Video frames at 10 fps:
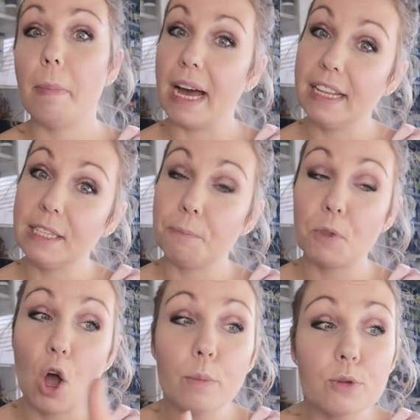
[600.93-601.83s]
But
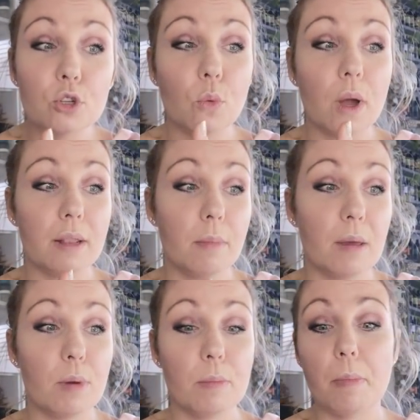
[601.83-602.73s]
option 1,
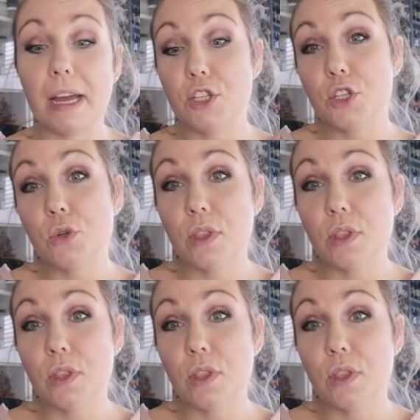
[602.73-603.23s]
maybe buy 2